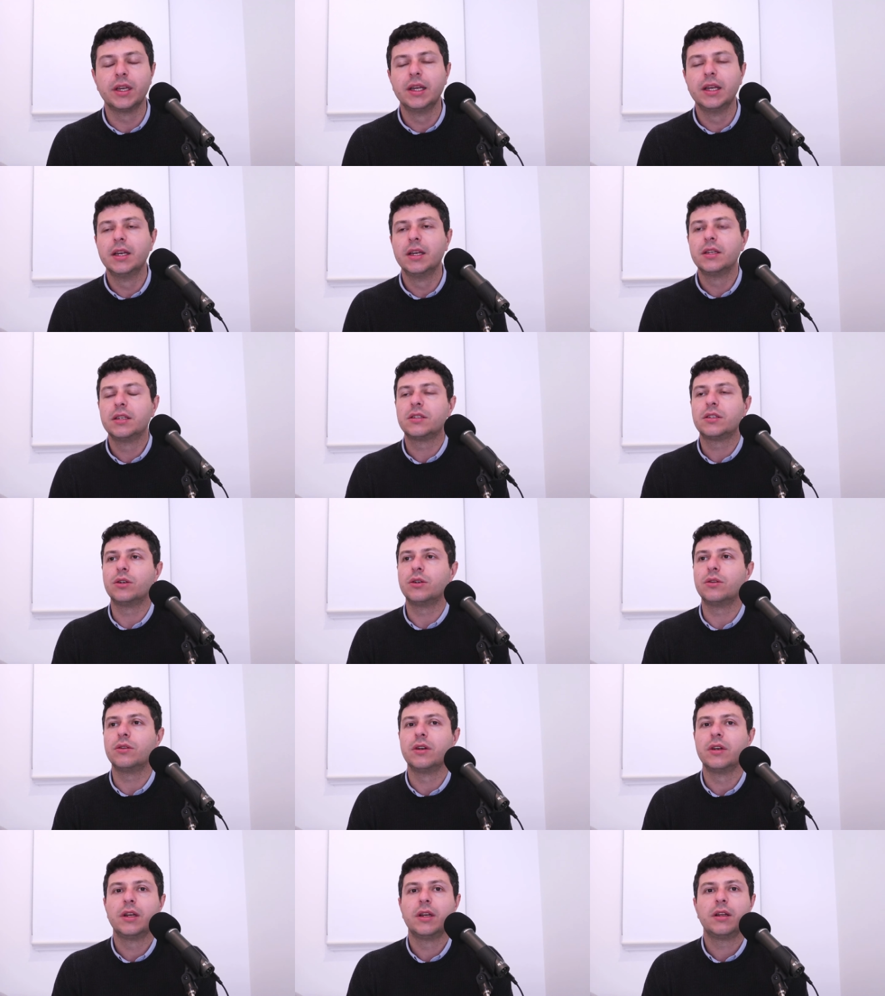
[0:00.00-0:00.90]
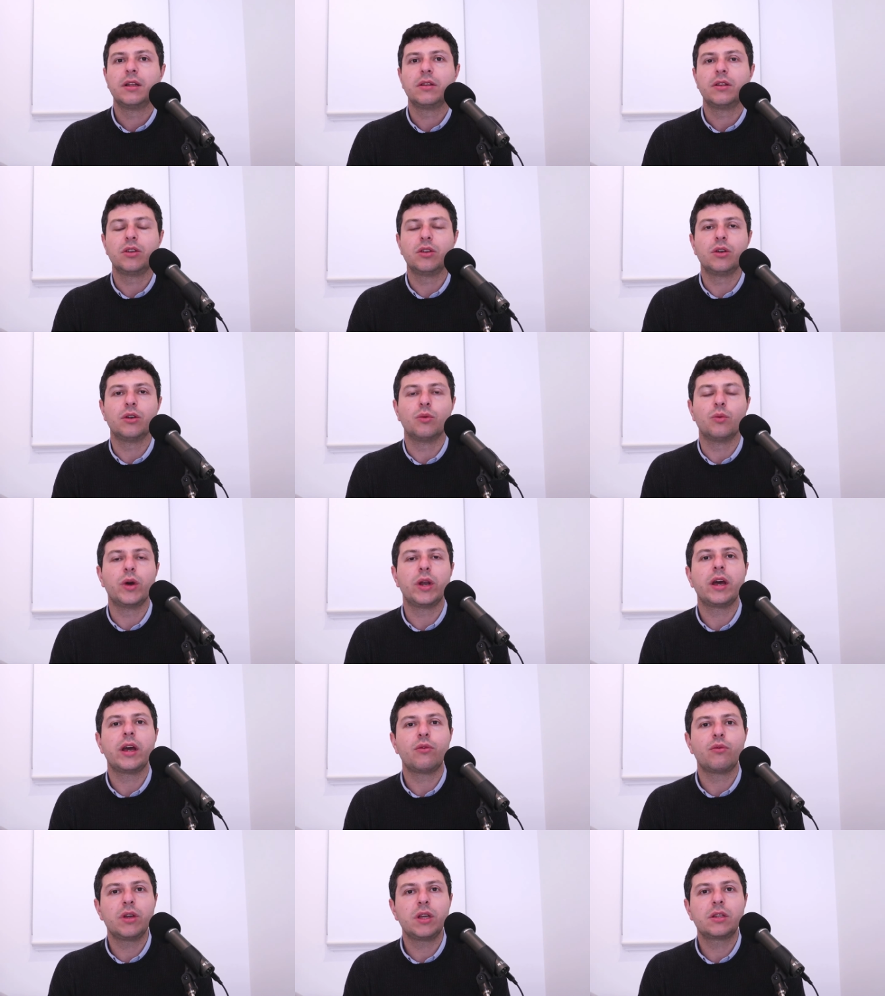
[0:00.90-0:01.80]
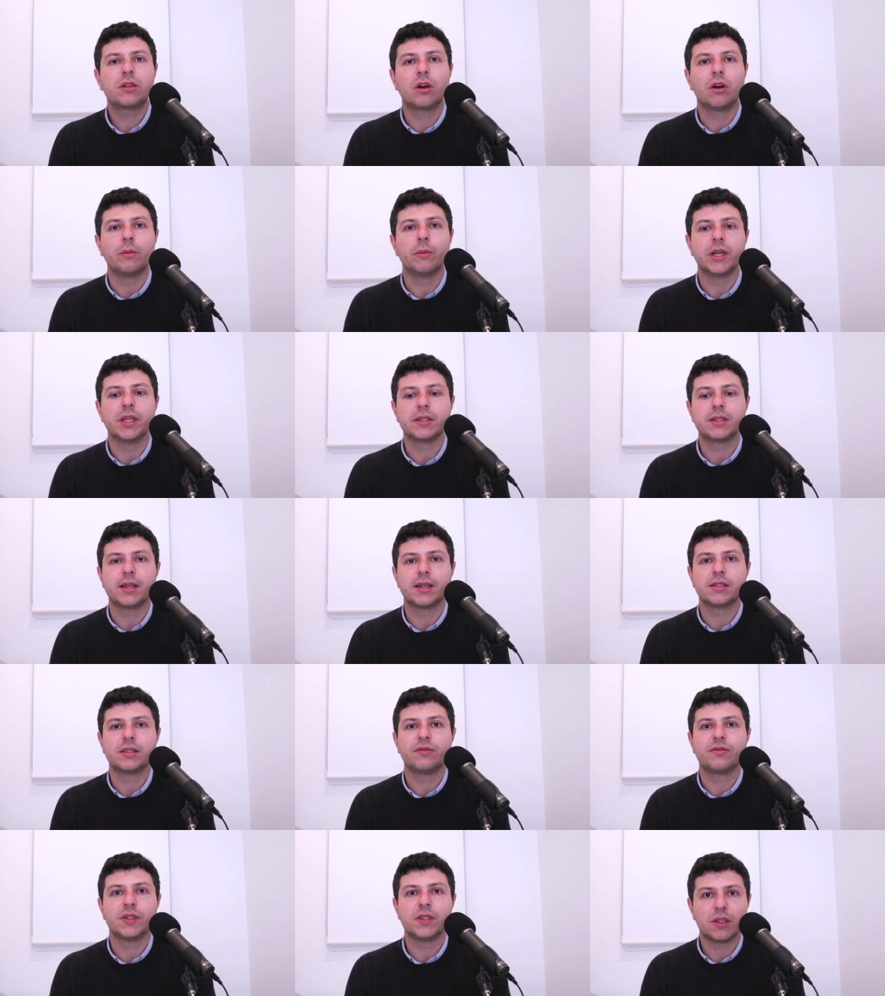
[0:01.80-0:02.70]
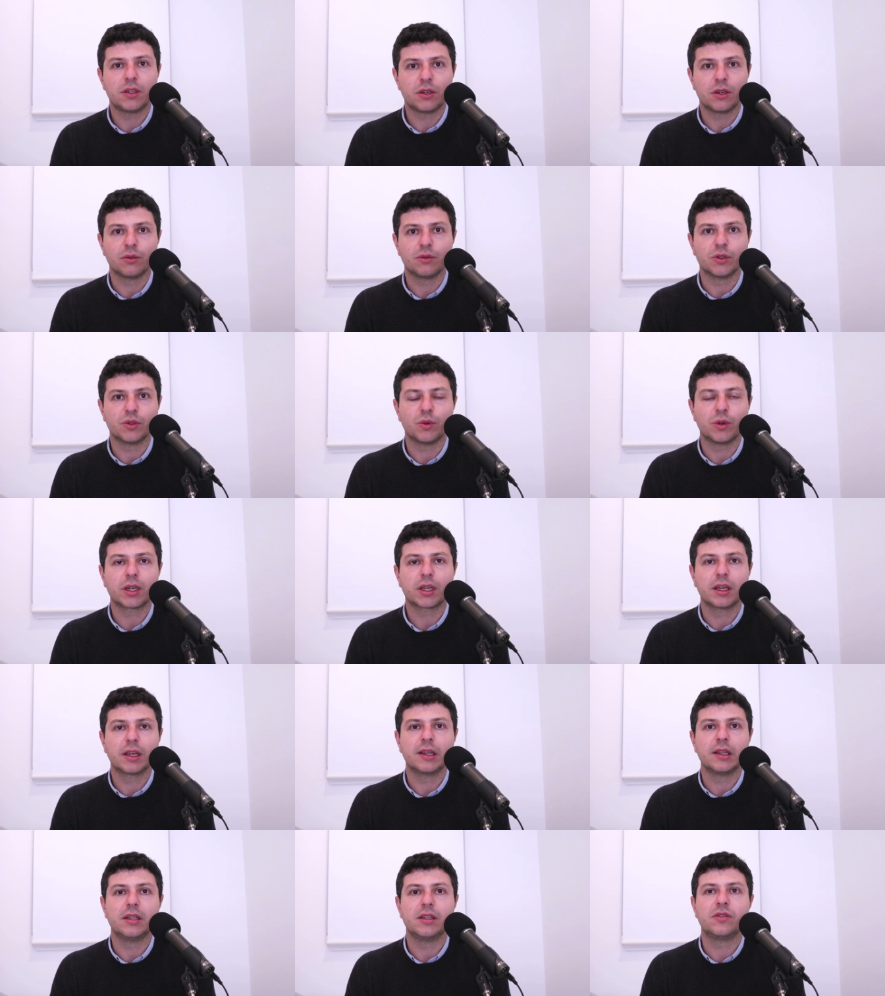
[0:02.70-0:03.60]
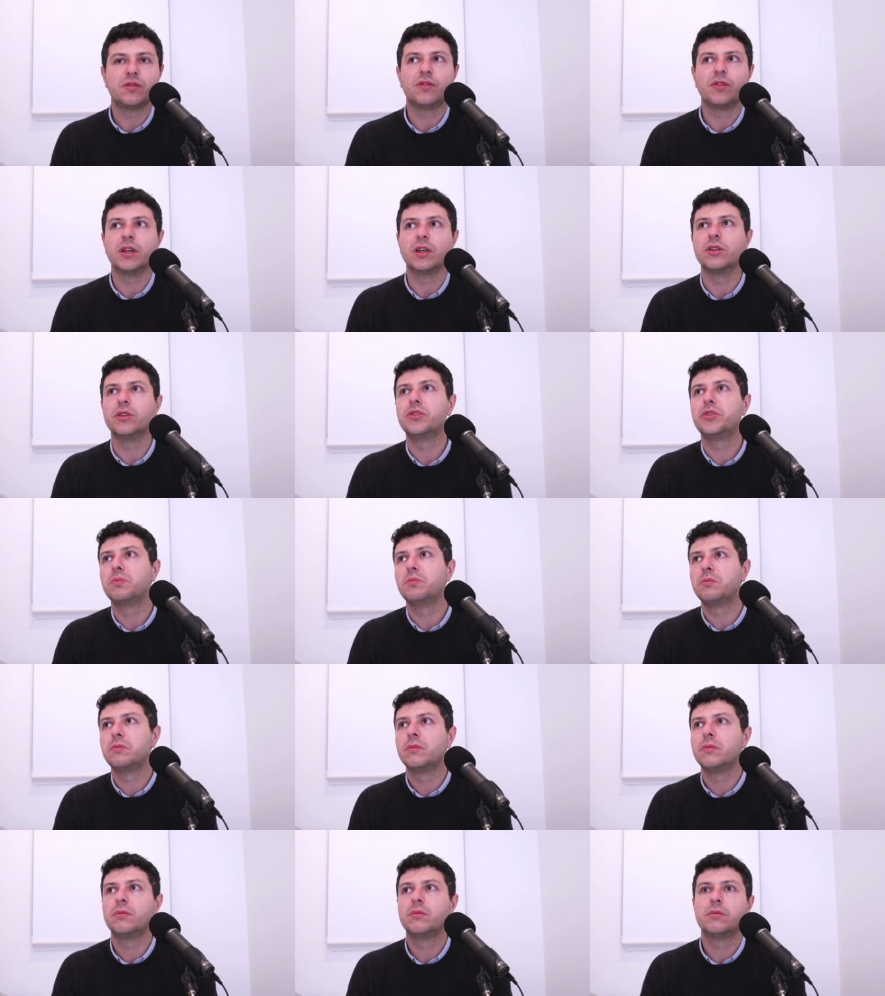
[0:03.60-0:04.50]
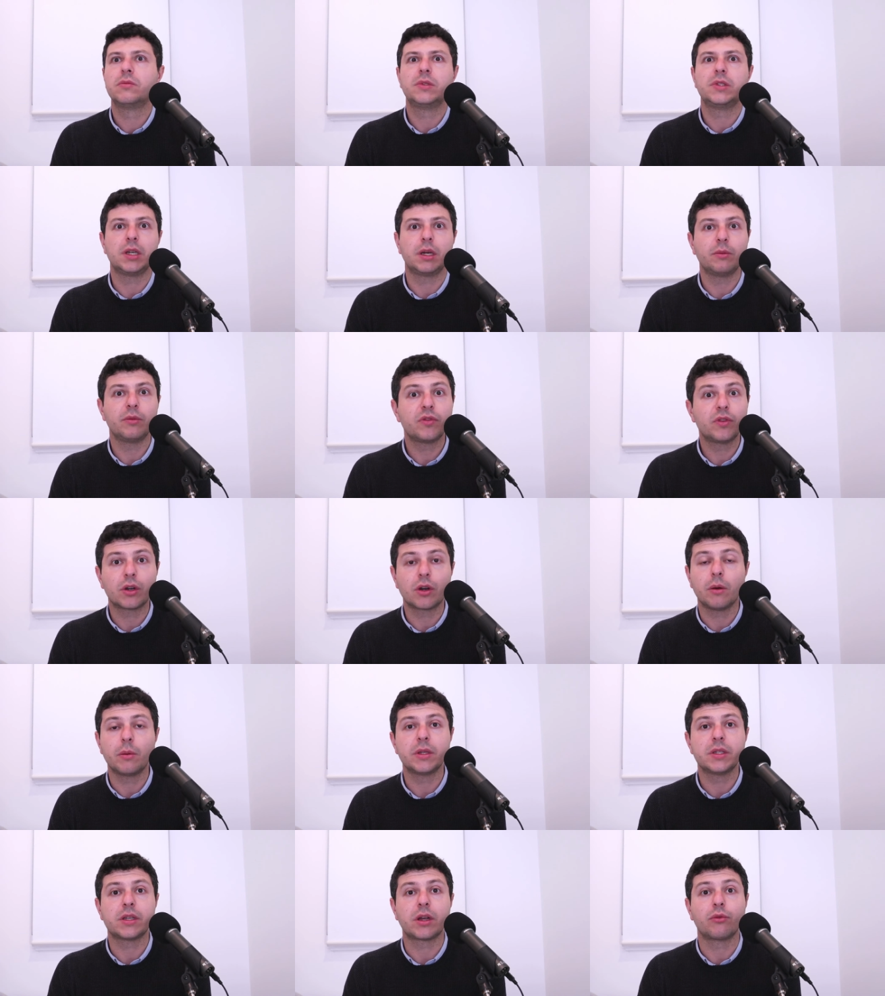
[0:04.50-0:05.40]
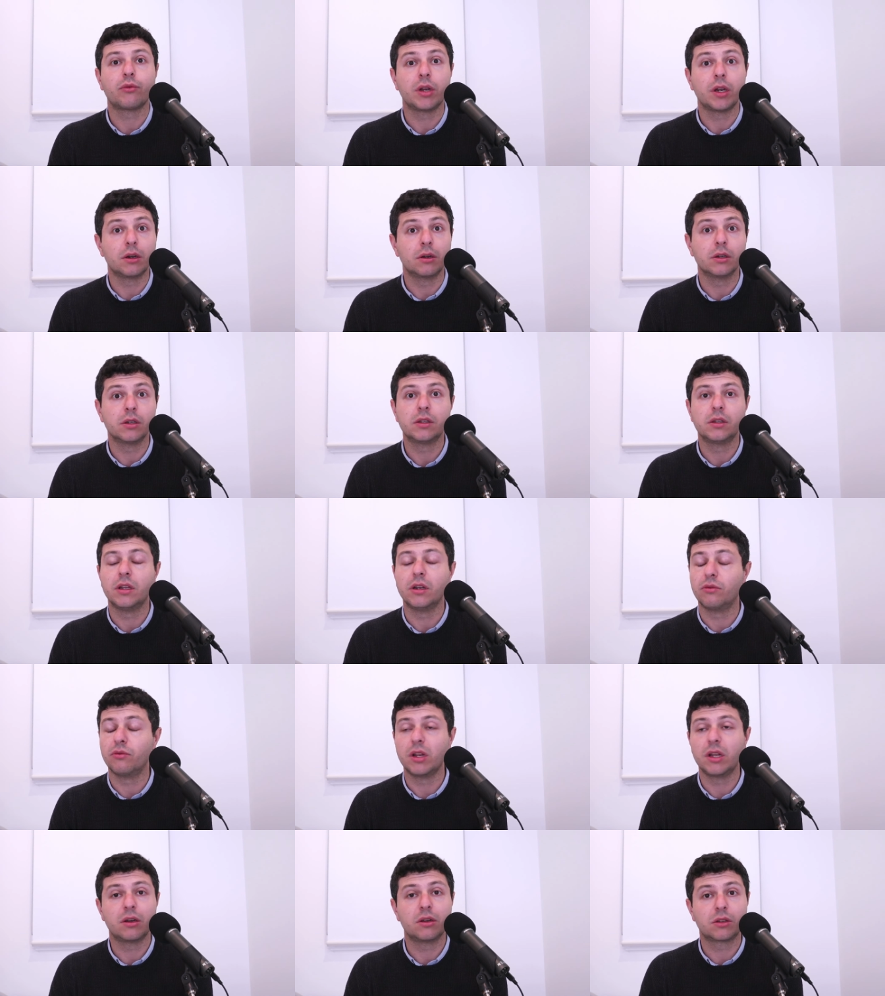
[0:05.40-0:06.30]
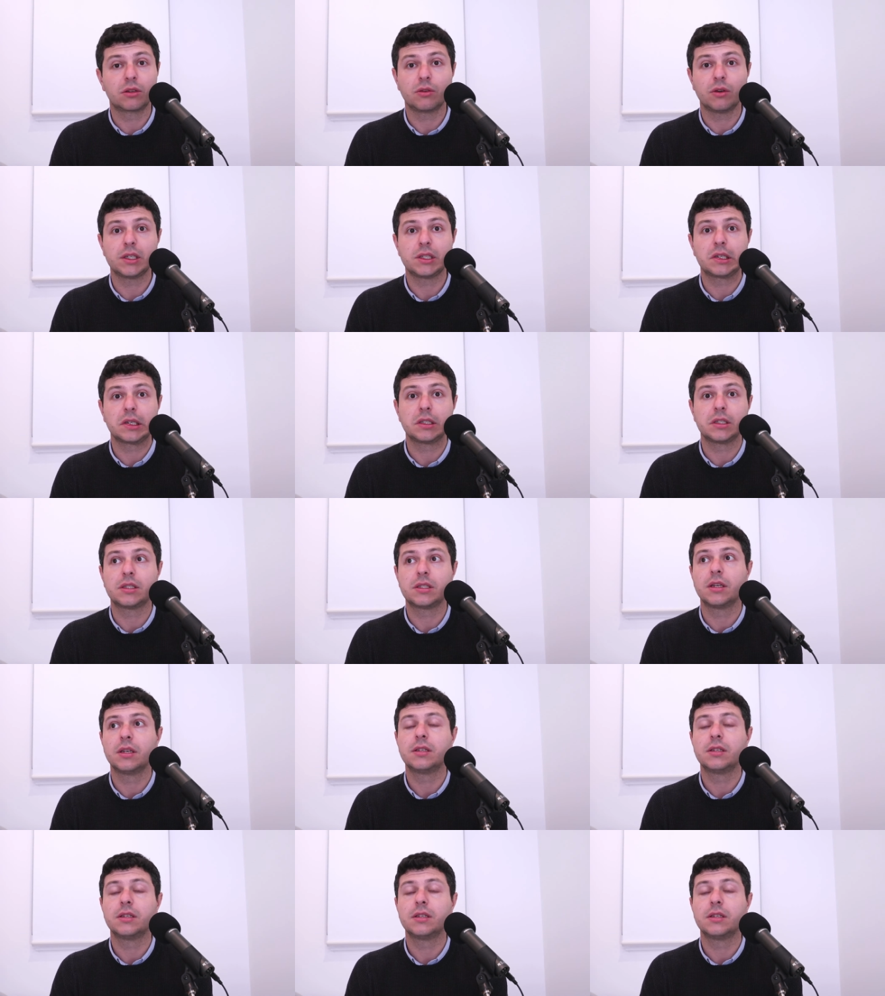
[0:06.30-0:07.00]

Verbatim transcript: So, you know, when I read comments as a physician who's working in this field, some of the comments are really good. They're really good questions.